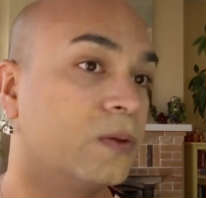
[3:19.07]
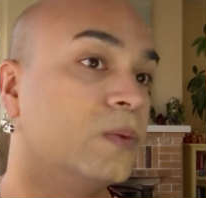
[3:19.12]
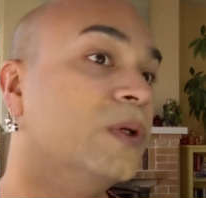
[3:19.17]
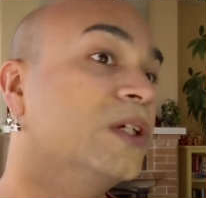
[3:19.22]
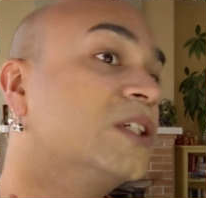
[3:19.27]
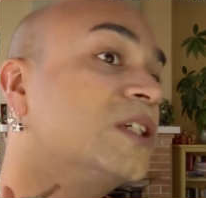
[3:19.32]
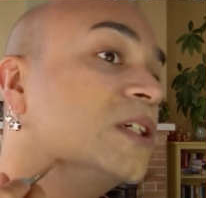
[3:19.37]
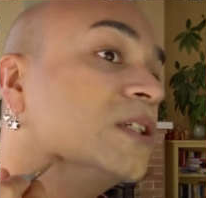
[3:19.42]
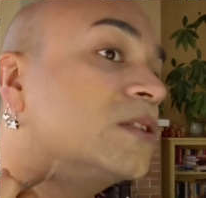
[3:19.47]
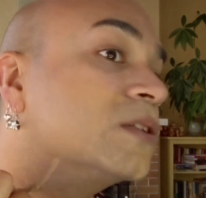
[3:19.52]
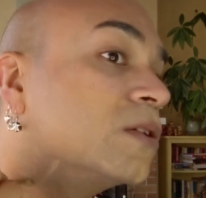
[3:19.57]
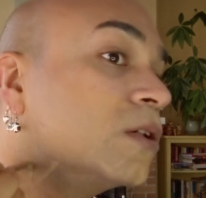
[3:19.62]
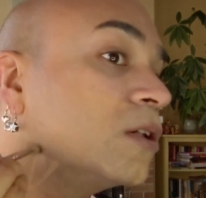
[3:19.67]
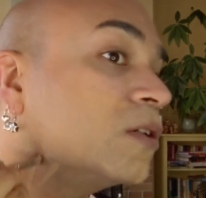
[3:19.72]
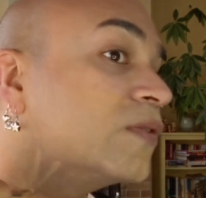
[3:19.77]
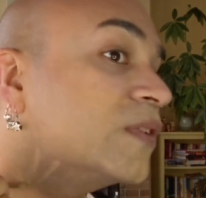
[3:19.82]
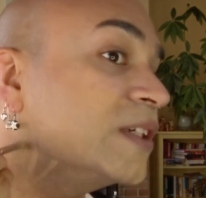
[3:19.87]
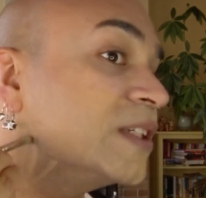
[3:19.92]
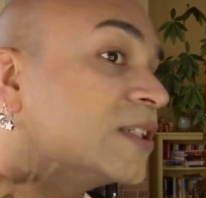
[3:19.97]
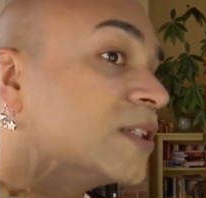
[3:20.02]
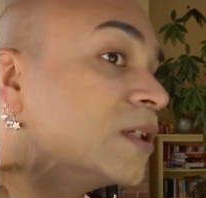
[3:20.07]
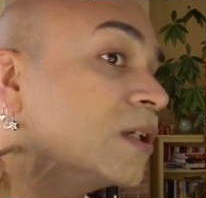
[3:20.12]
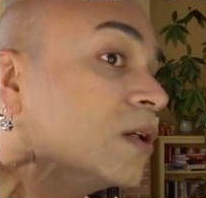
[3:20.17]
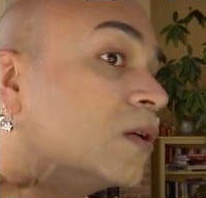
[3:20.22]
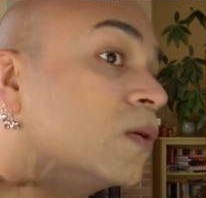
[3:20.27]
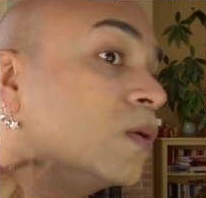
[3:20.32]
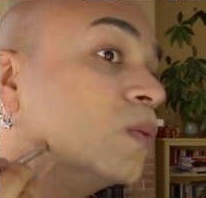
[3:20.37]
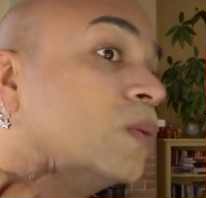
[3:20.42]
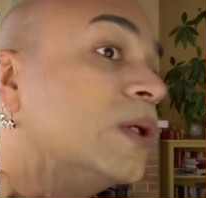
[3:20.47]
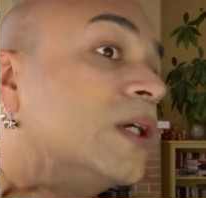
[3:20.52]
which is an office
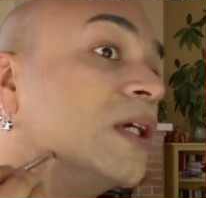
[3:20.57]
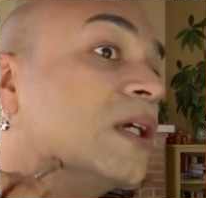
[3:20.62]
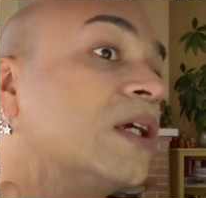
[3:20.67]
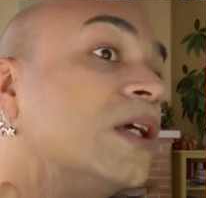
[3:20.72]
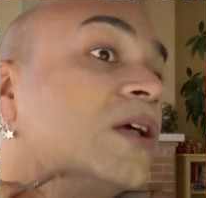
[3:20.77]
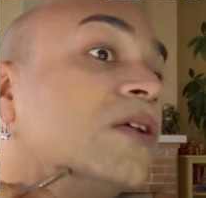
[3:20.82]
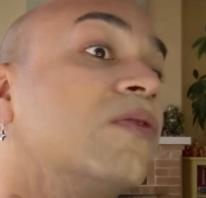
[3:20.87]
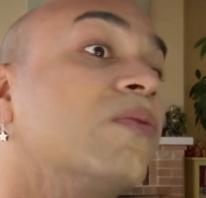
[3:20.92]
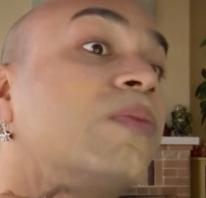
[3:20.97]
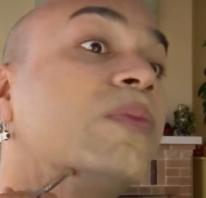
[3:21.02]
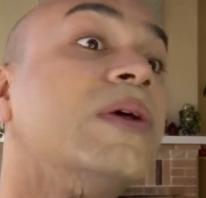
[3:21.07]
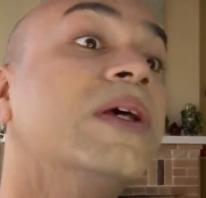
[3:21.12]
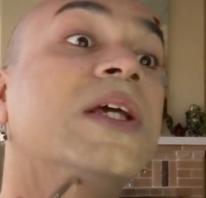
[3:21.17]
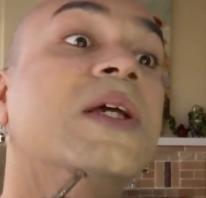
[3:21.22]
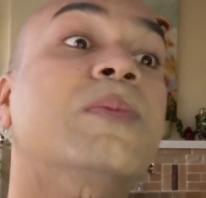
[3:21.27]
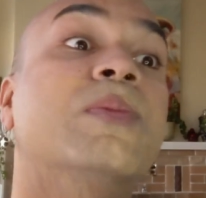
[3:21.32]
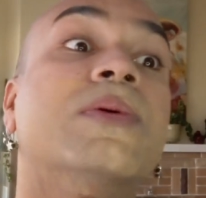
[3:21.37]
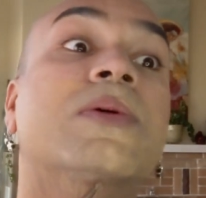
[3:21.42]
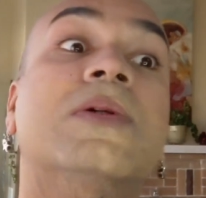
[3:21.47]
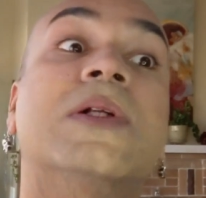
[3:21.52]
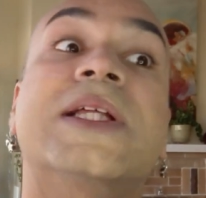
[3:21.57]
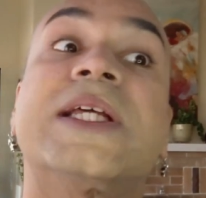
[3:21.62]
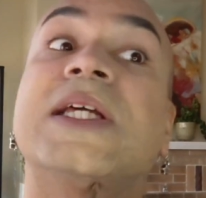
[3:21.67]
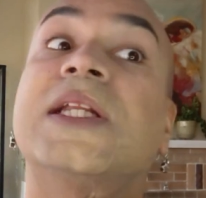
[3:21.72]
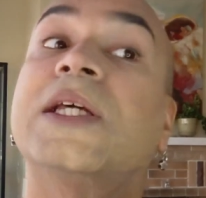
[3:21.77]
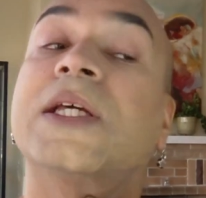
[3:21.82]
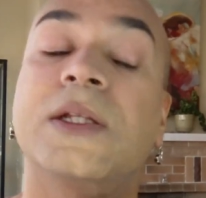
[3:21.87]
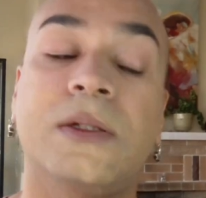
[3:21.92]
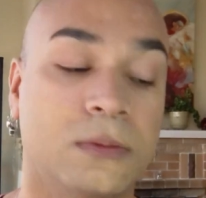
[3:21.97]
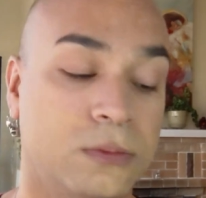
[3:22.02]
with people
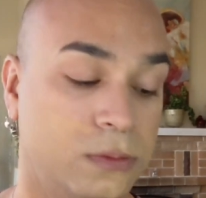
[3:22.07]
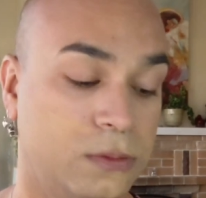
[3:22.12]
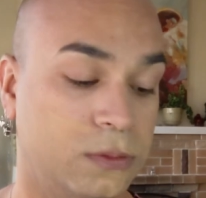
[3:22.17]
in it